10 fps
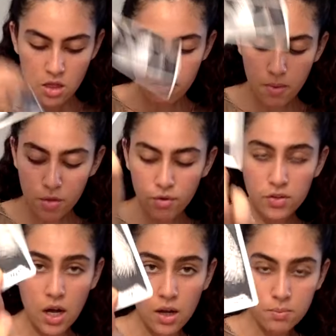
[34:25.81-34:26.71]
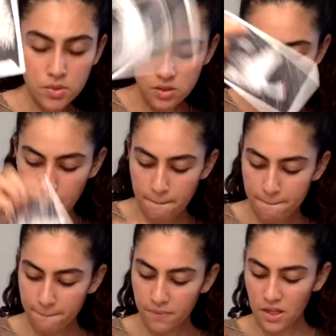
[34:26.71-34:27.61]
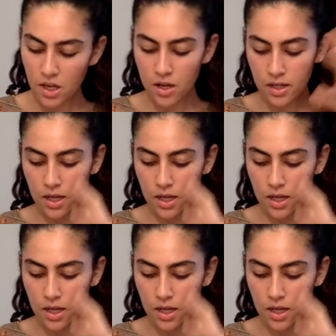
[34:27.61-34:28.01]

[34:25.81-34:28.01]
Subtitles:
The Mother of Cups kind of